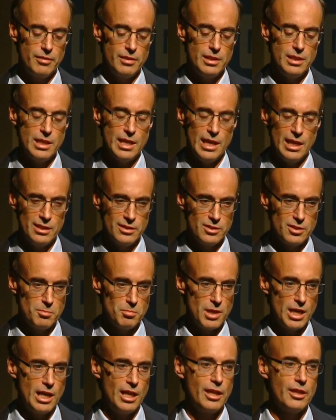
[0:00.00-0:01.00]
the
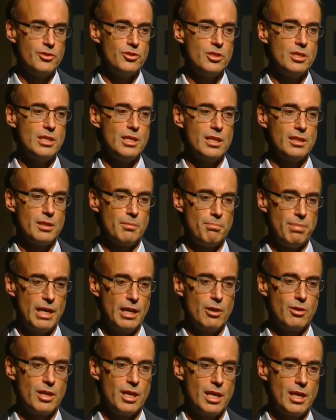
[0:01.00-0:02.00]
enzymology and the
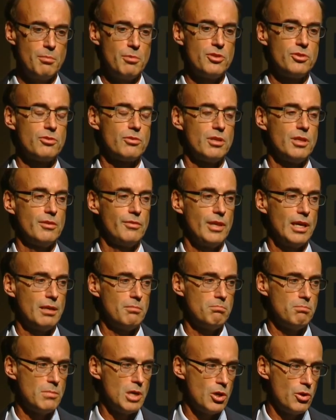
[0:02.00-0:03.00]
biochemistry of
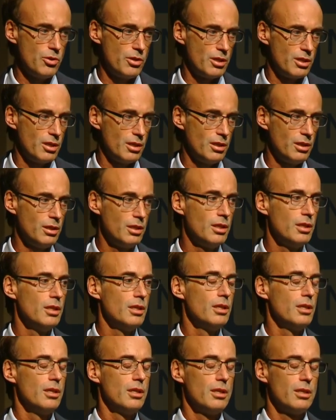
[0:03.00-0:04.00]
that motor
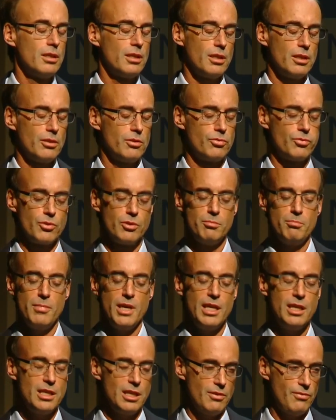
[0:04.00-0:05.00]
through
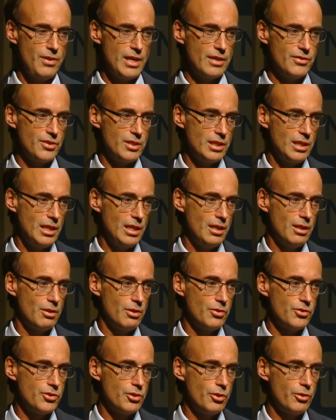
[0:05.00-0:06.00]
many
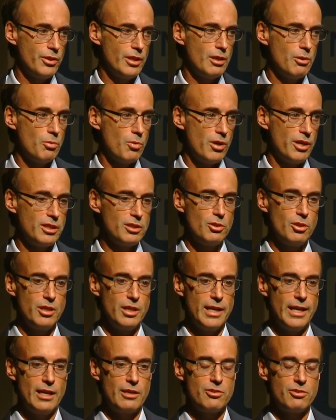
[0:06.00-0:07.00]
investigators so that one
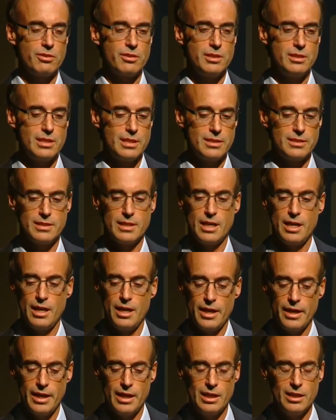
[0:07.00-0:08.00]
could actually
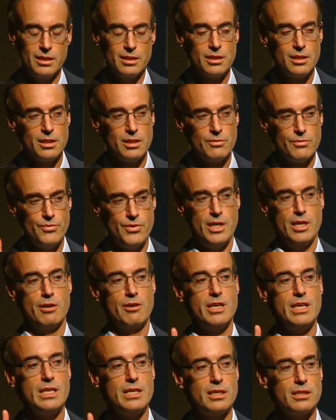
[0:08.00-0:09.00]
design
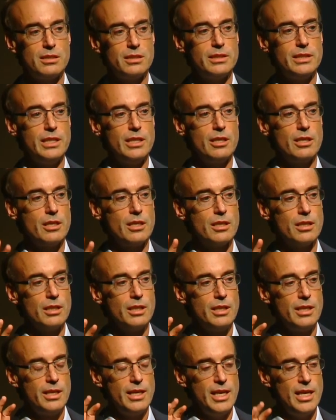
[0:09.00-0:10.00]
very clear
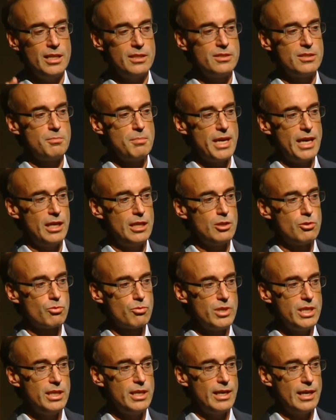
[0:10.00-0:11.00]
enzymatic
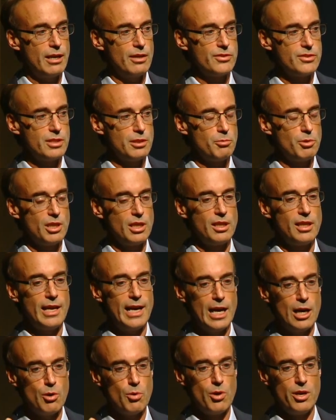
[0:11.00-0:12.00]
readouts that would
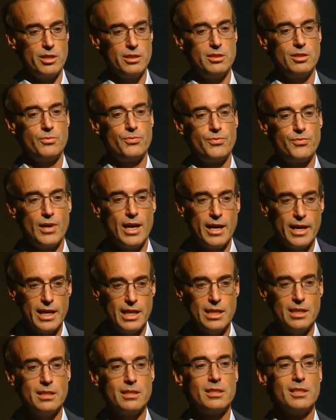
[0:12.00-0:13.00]
allow one to
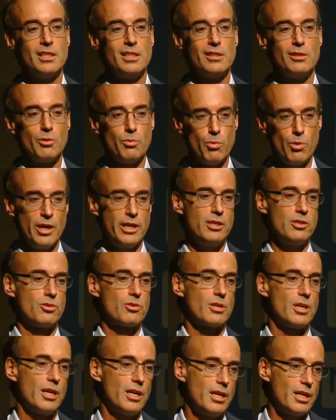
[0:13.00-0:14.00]
find the one
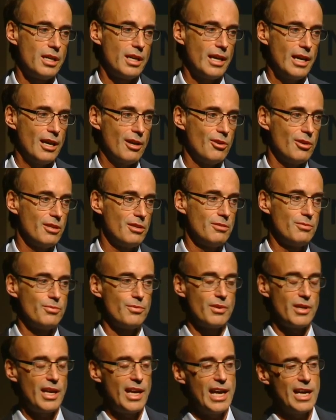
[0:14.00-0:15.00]
drug out
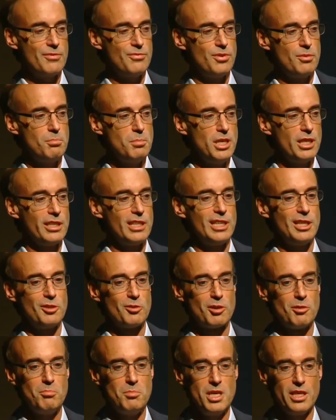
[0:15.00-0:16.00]
of half a million
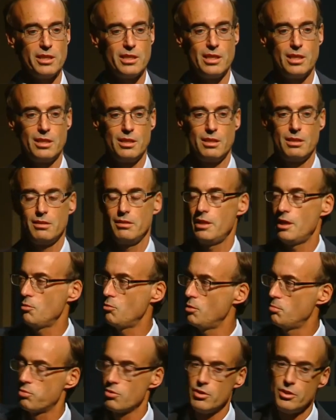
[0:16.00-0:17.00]
or a million that
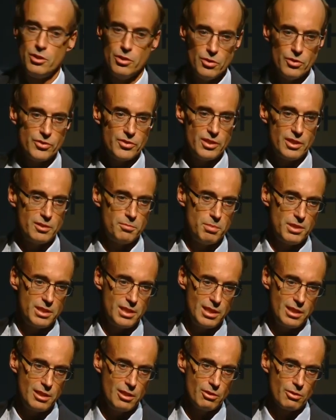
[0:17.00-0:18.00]
would produce this
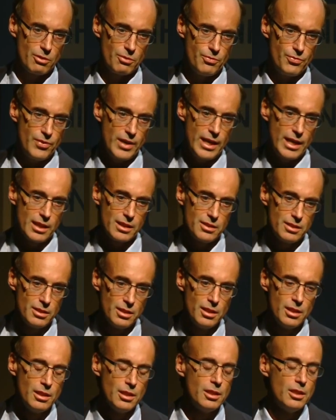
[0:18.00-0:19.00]
particular effect
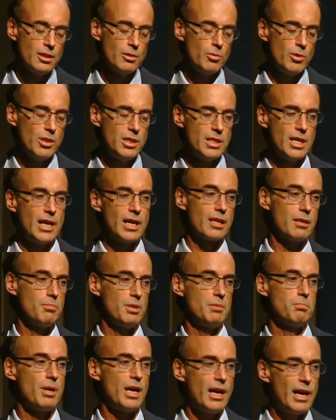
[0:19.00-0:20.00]
would not have
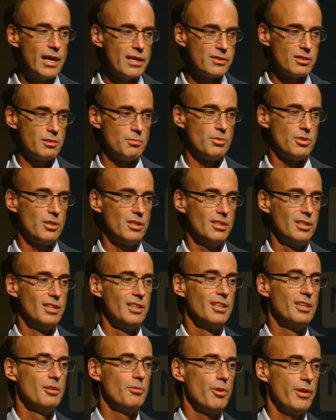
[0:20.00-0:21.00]
been possible
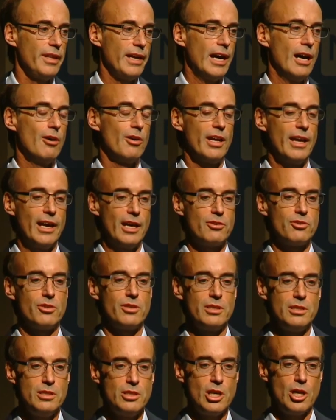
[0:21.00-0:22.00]
without
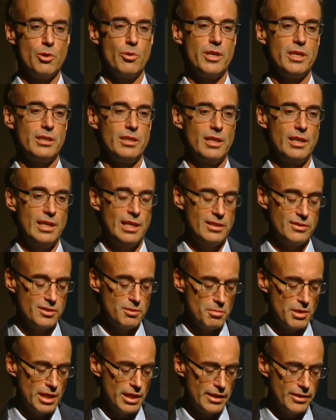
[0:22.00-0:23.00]
actually knowing the
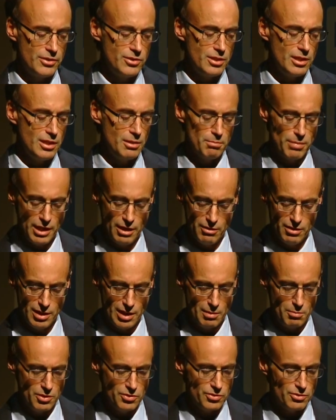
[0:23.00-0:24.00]
enzymology and
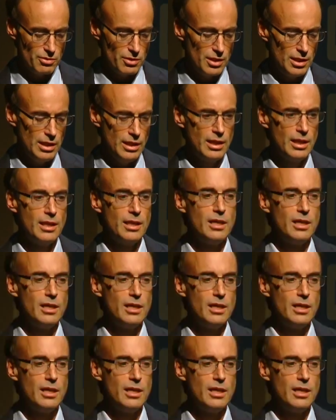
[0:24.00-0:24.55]
biochemistry